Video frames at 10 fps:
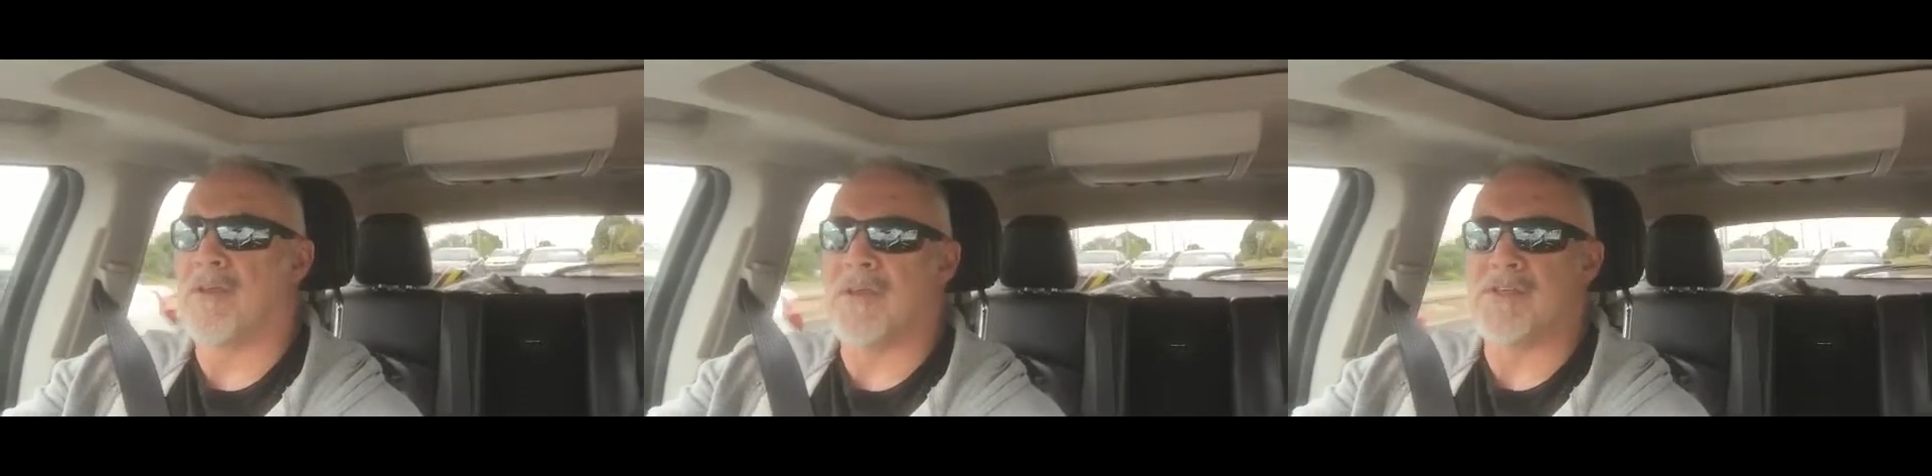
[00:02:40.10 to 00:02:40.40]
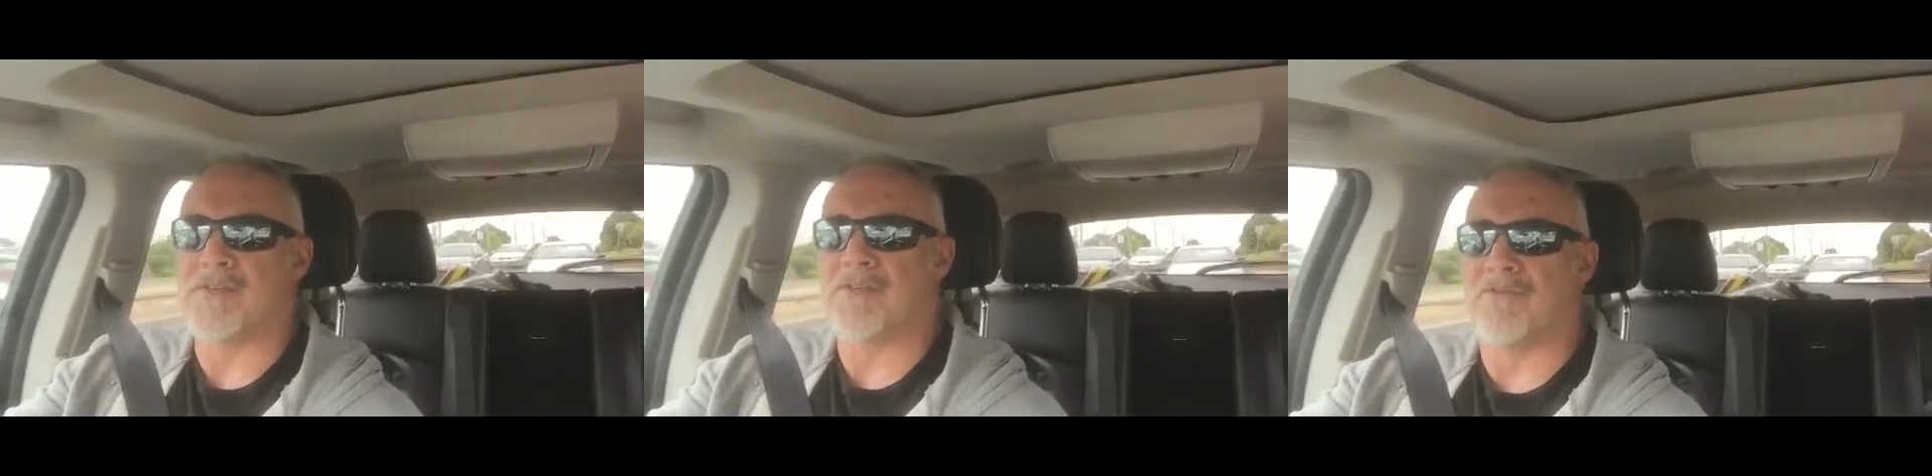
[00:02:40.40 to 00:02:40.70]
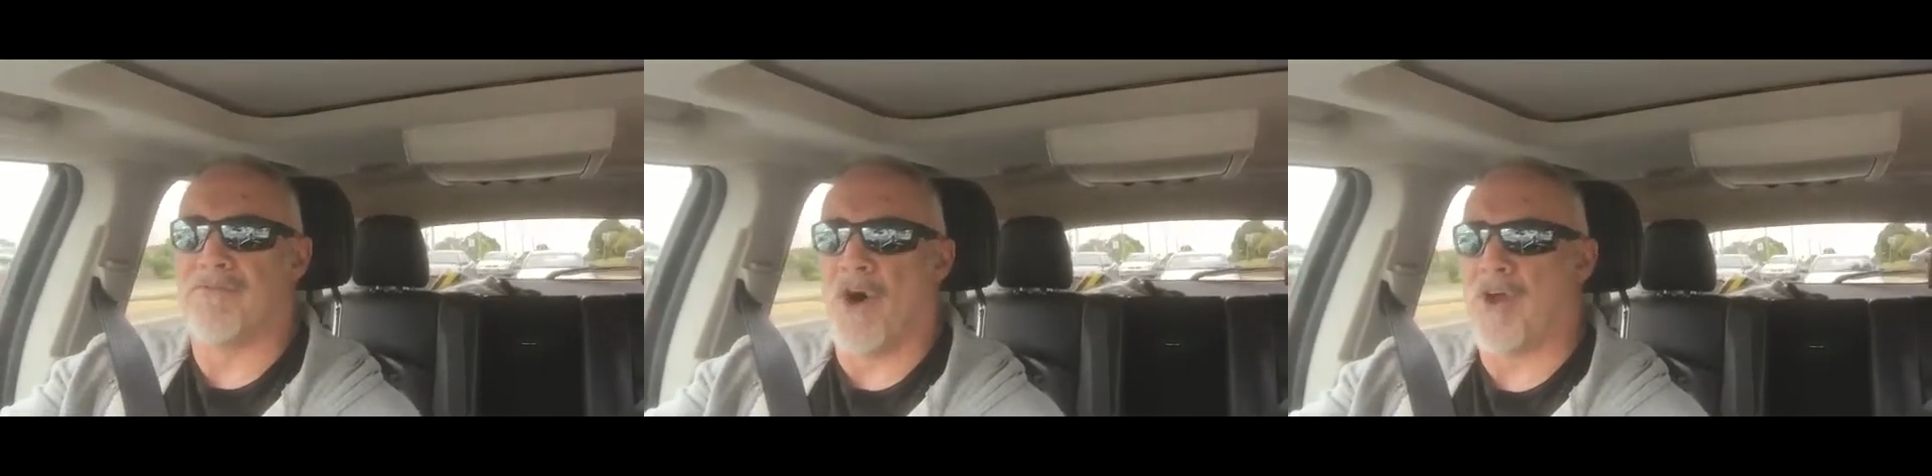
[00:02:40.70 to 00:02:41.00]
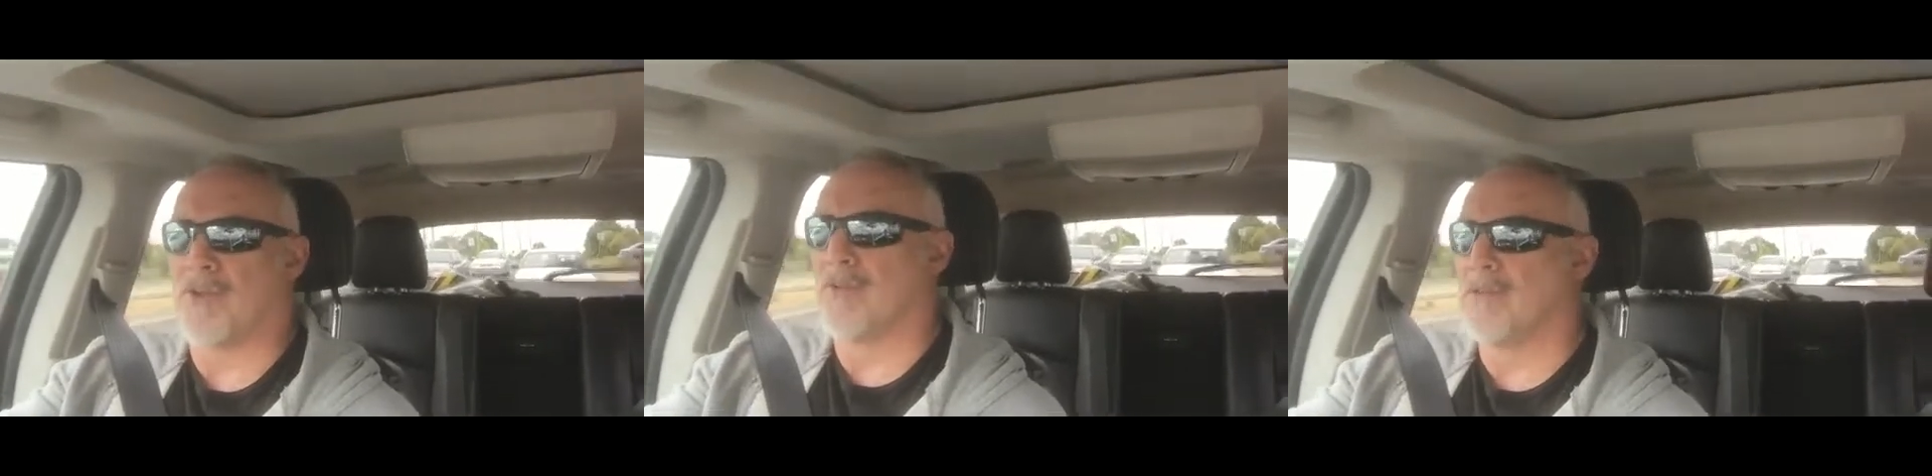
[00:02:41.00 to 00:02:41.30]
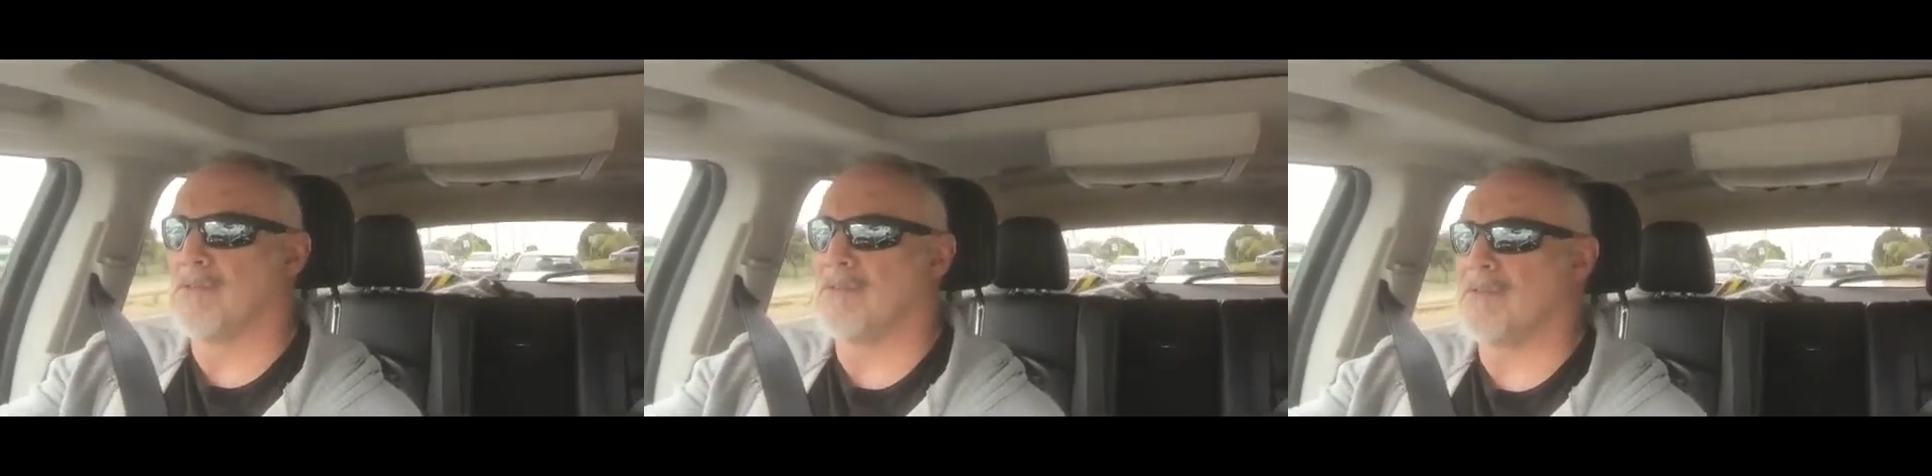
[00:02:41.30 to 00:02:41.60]
is
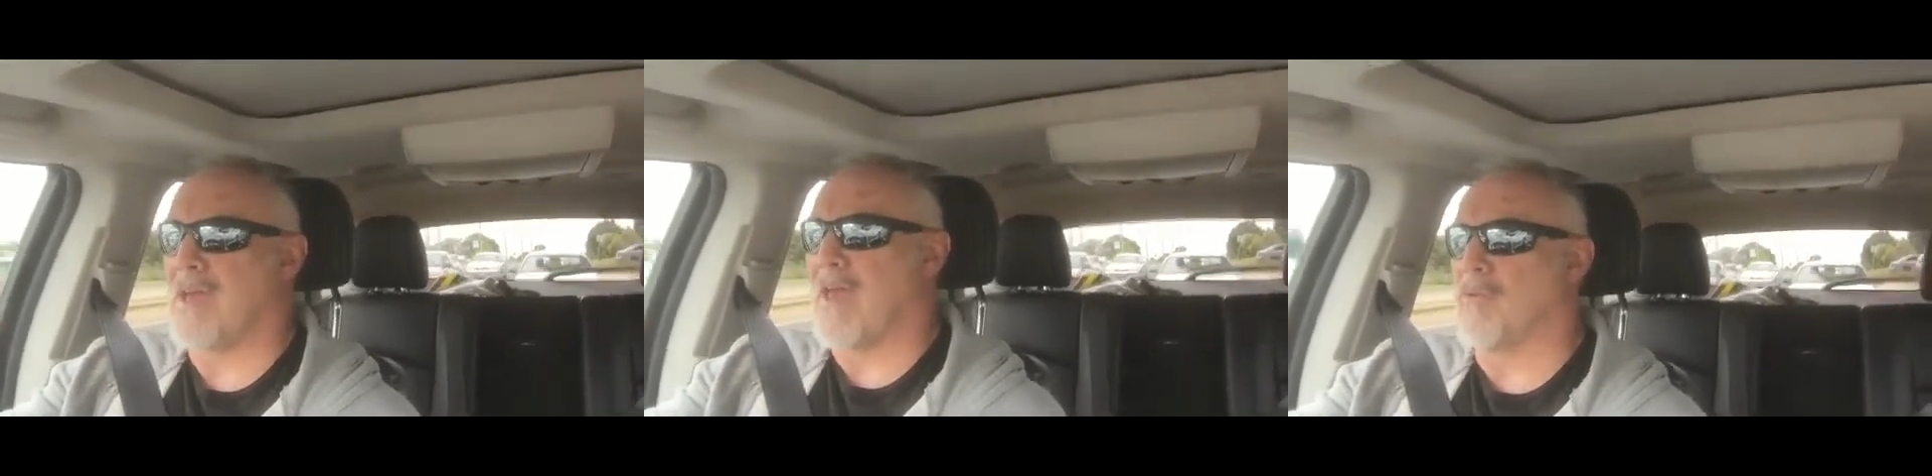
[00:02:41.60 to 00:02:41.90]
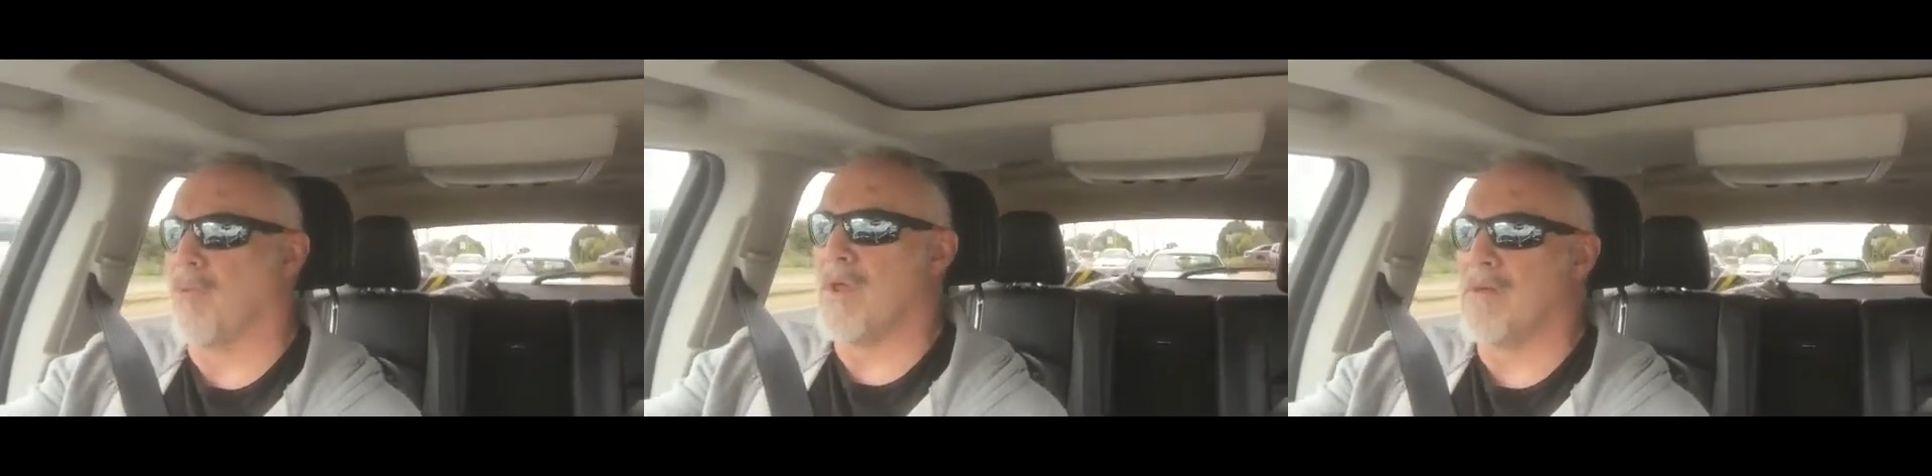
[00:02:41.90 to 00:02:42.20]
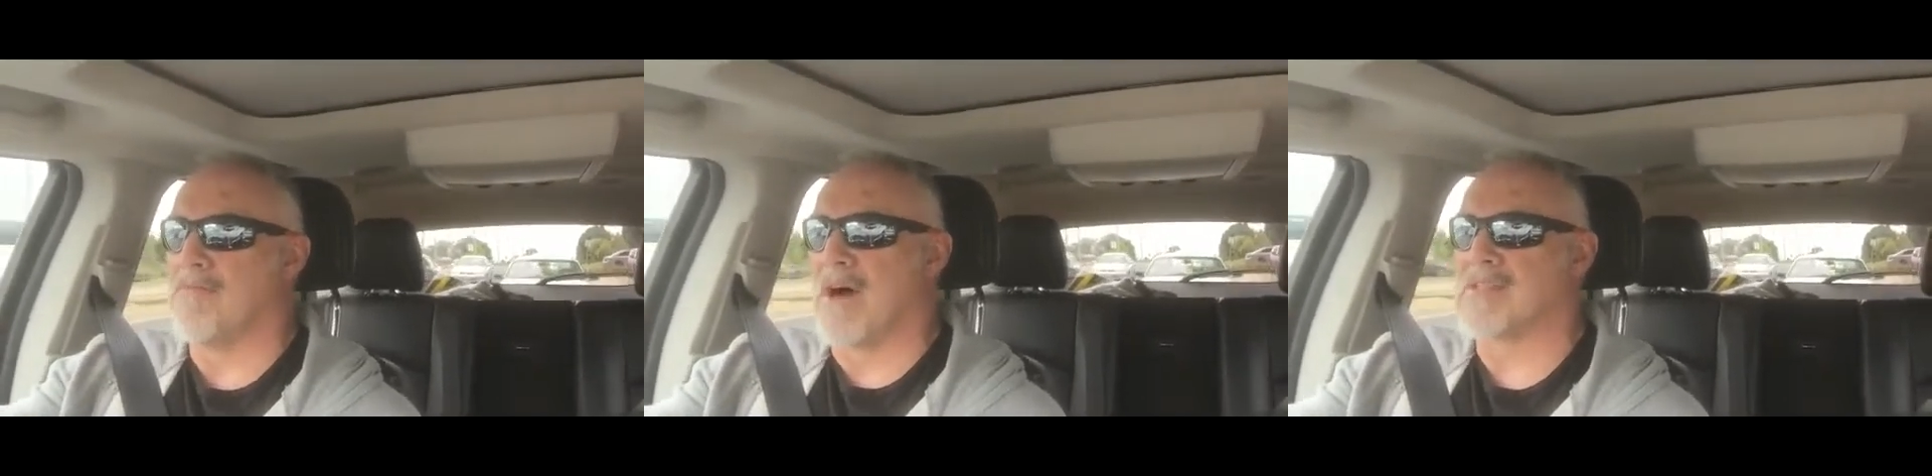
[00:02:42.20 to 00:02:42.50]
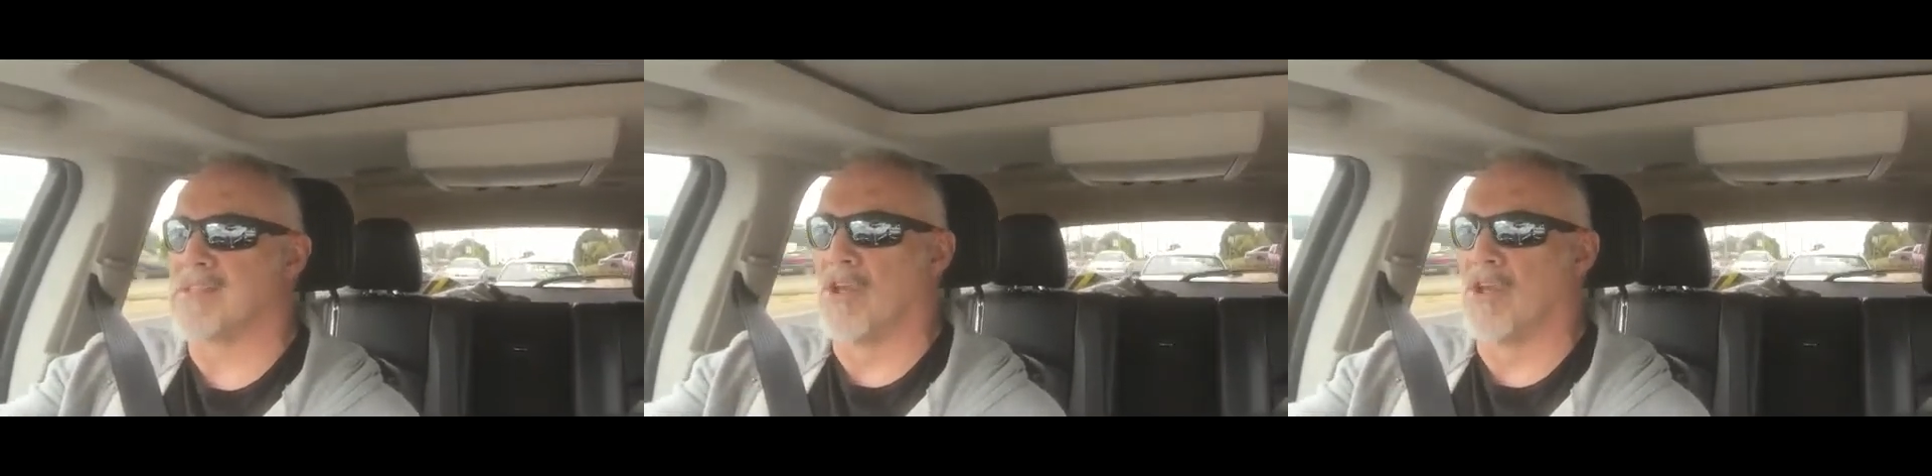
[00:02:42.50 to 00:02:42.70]
vital, and we must